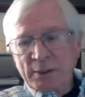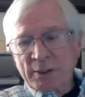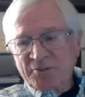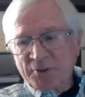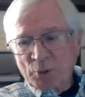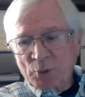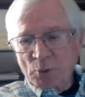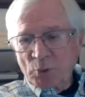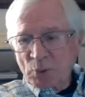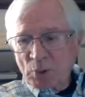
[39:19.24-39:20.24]
If
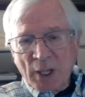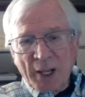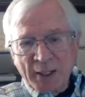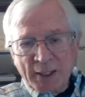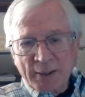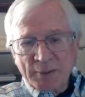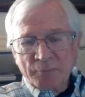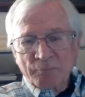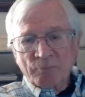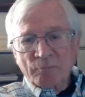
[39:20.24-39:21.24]
you like
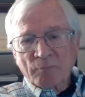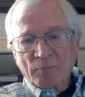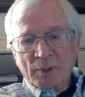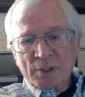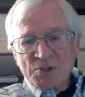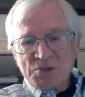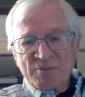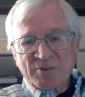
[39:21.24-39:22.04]
this